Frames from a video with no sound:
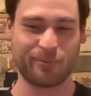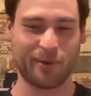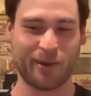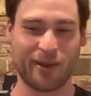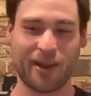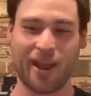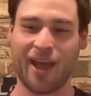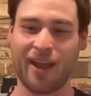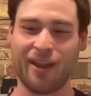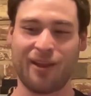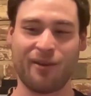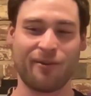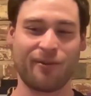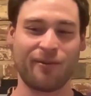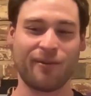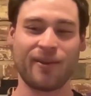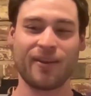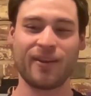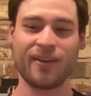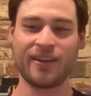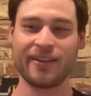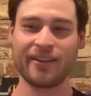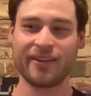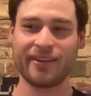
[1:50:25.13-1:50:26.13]
But I
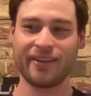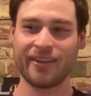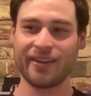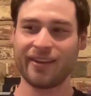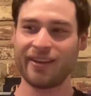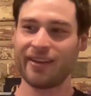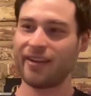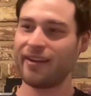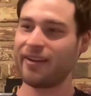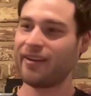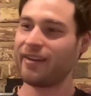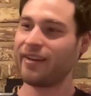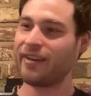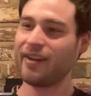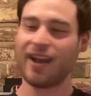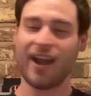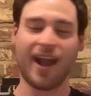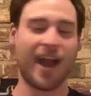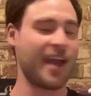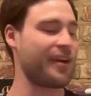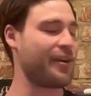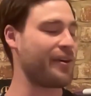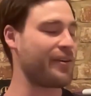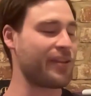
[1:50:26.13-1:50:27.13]

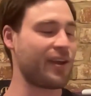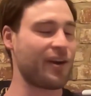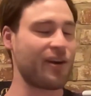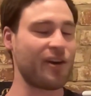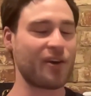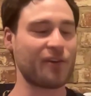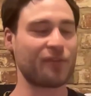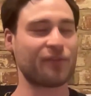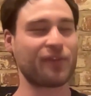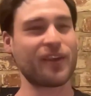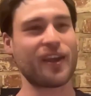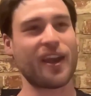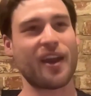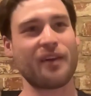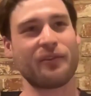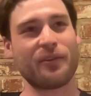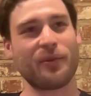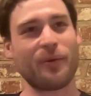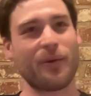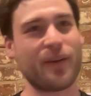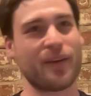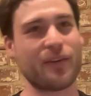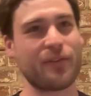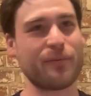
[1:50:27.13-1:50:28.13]
don't know if he ever
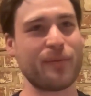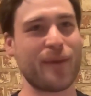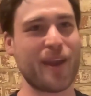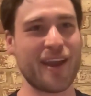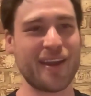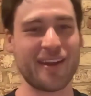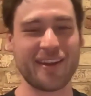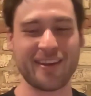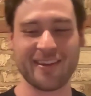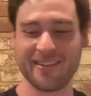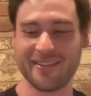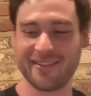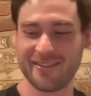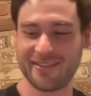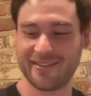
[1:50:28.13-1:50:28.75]
would have made it.